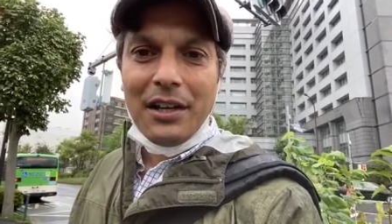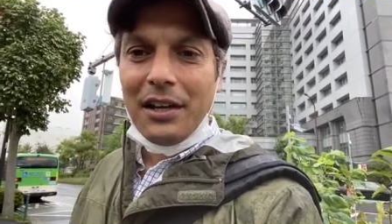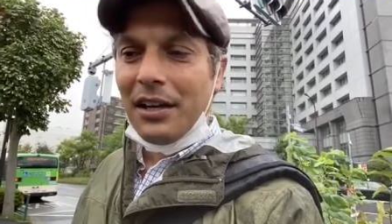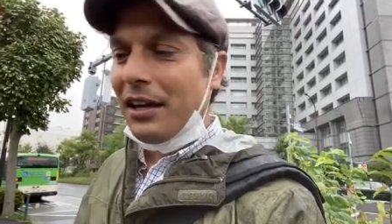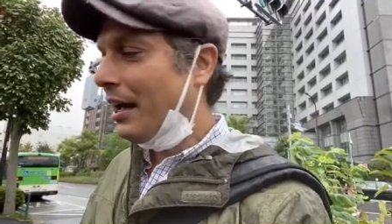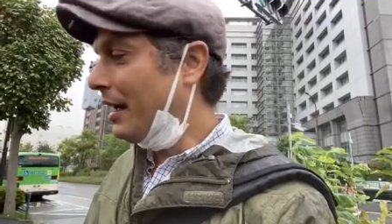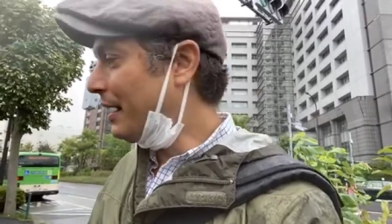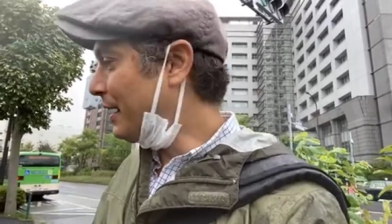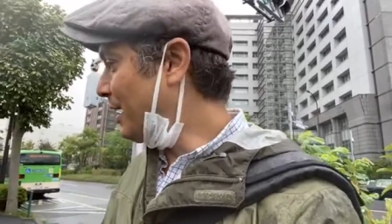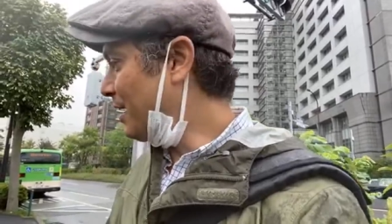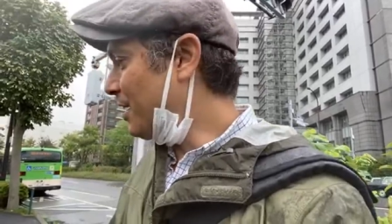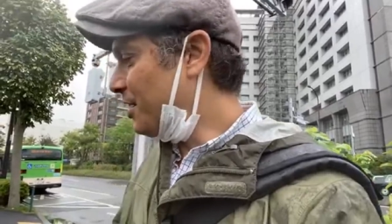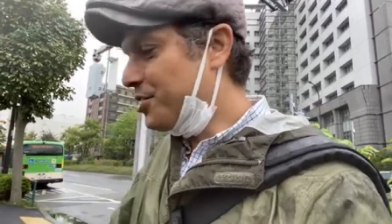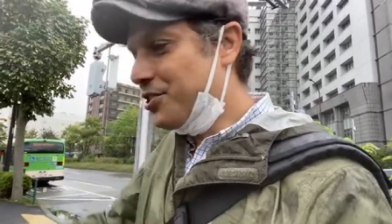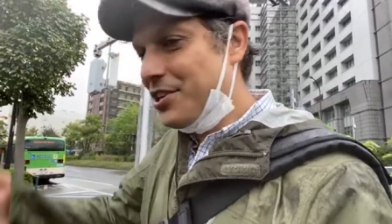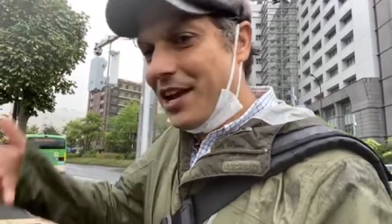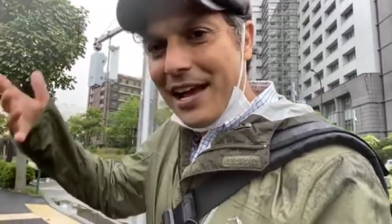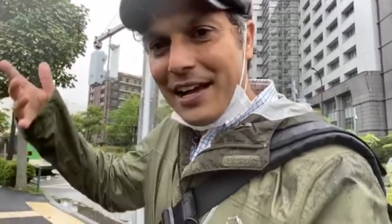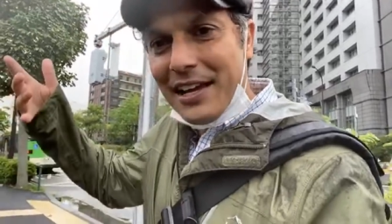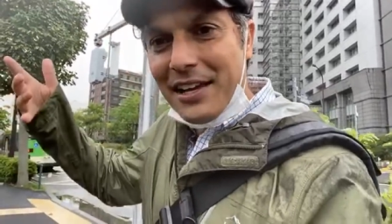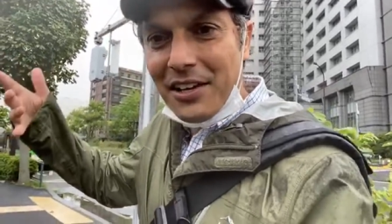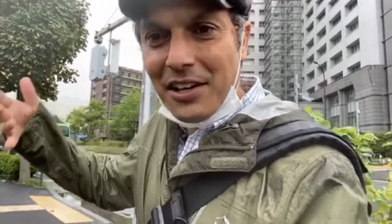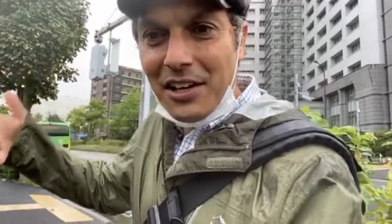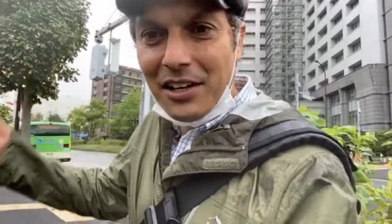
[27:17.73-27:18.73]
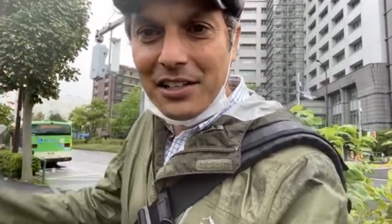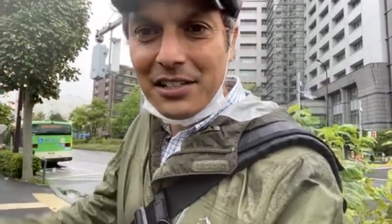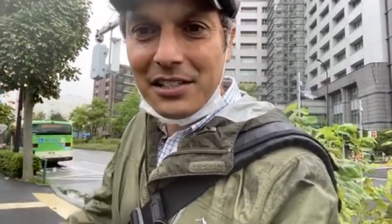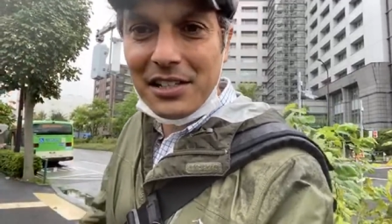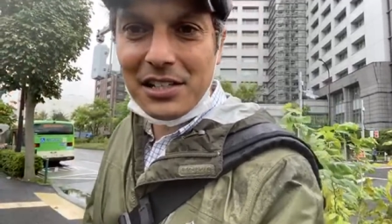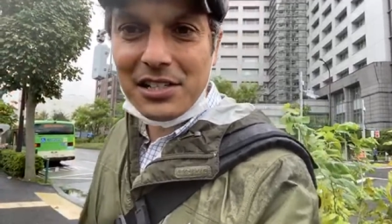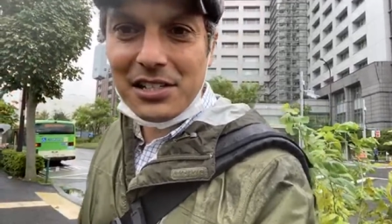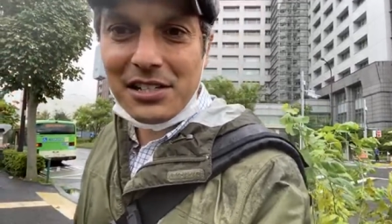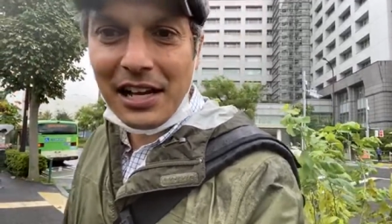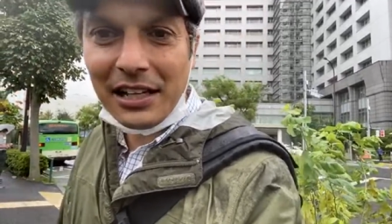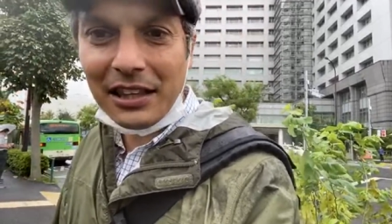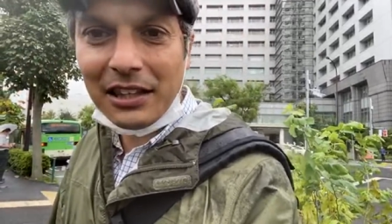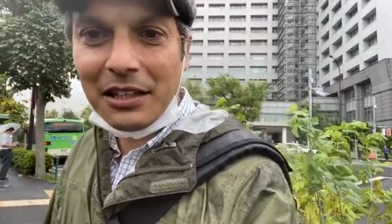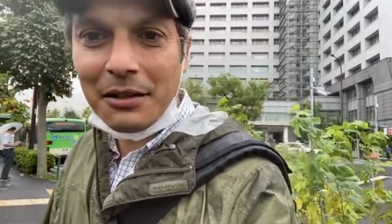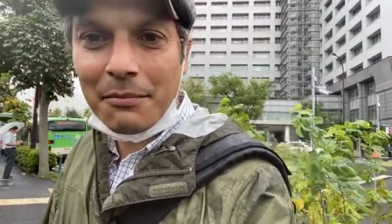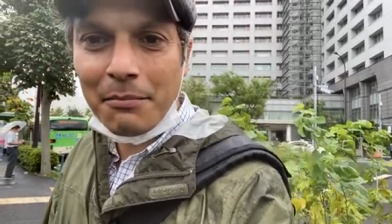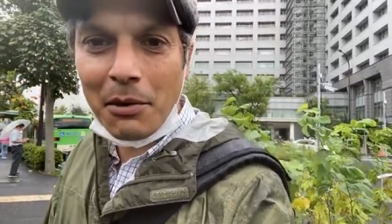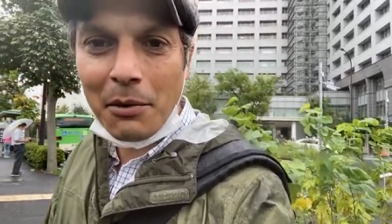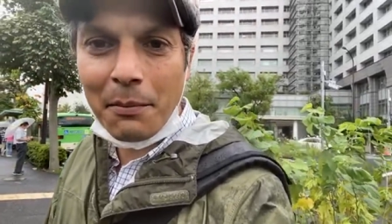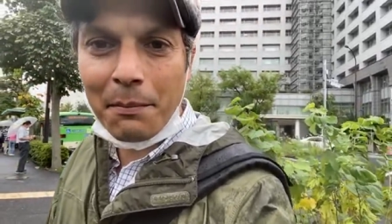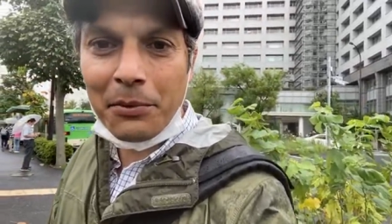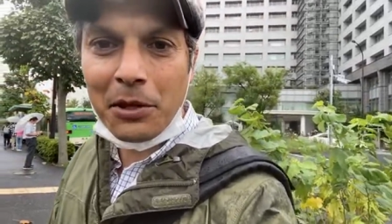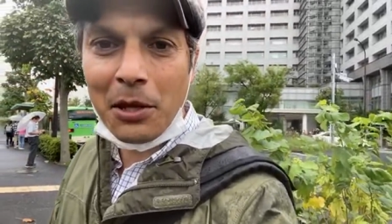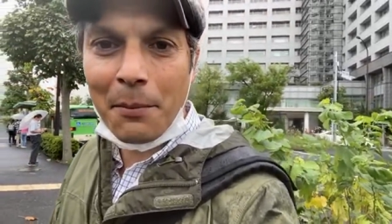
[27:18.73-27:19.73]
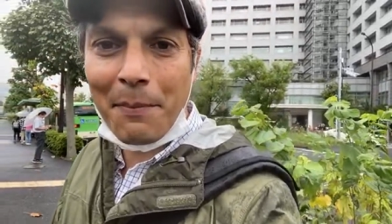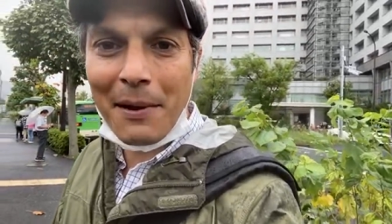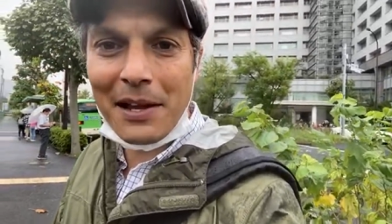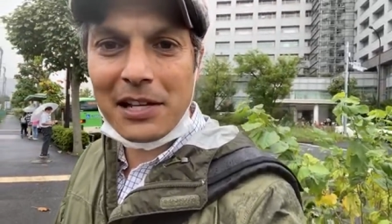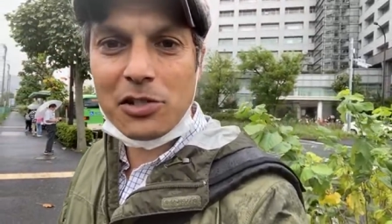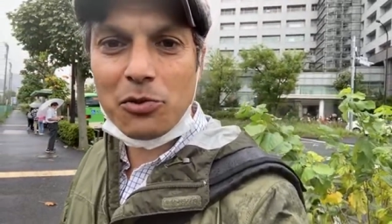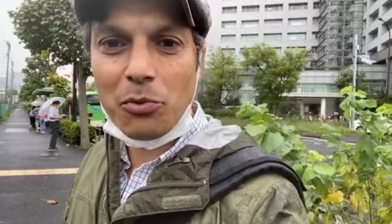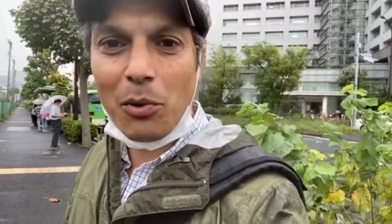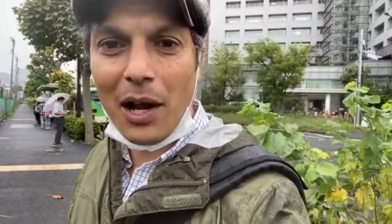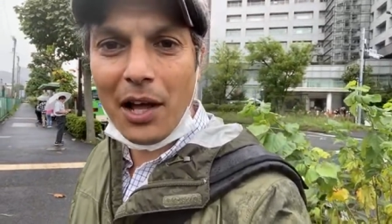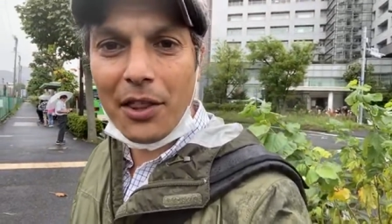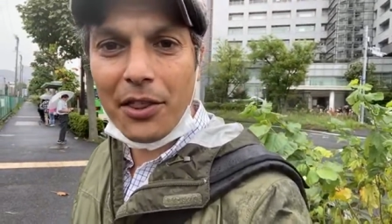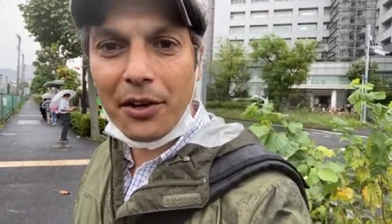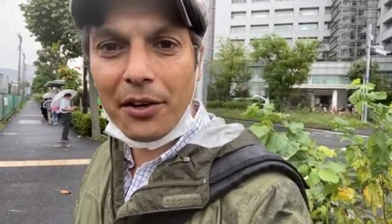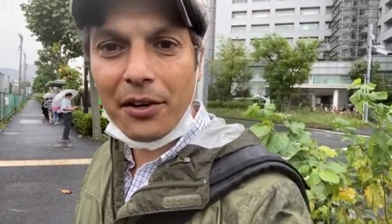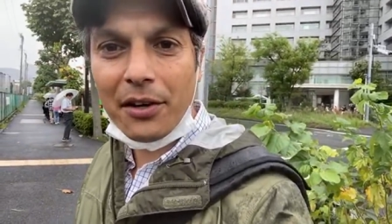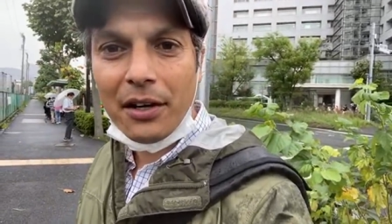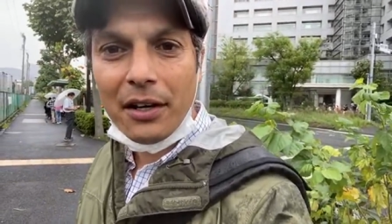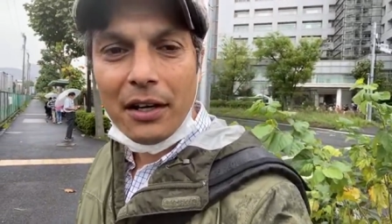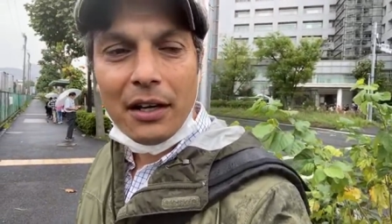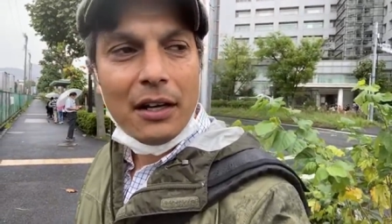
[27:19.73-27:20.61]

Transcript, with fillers: I got a jacket on because it's not the best weather.